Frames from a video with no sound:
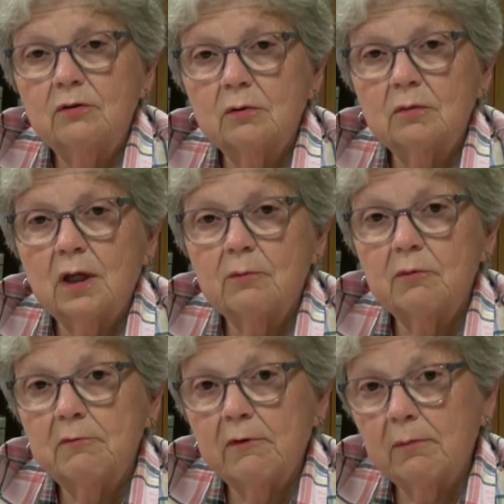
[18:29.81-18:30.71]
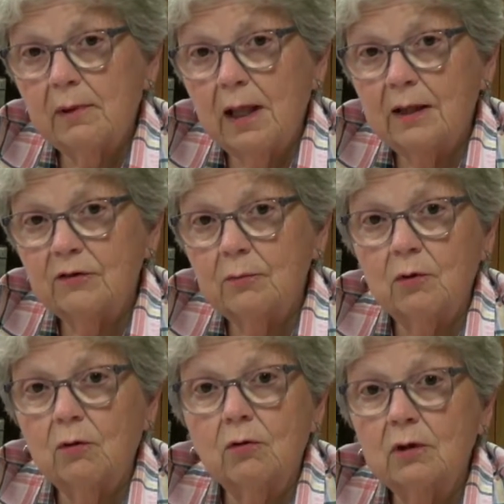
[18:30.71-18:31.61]
Sometimes we verbalize them
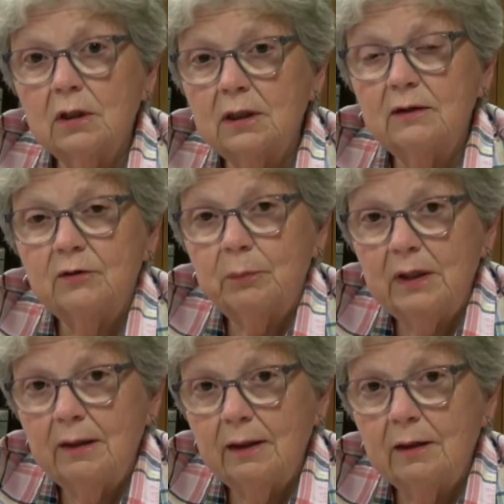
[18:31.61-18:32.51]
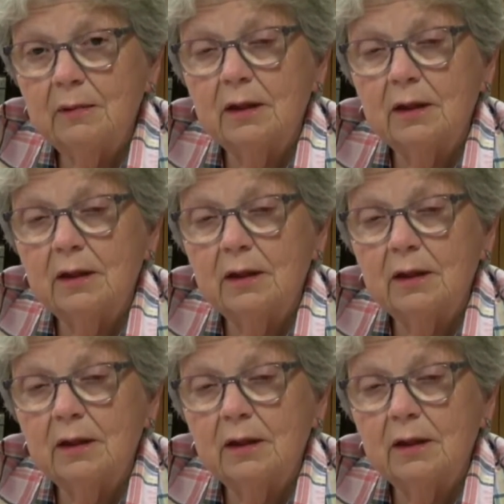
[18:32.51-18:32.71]
or orally speak them,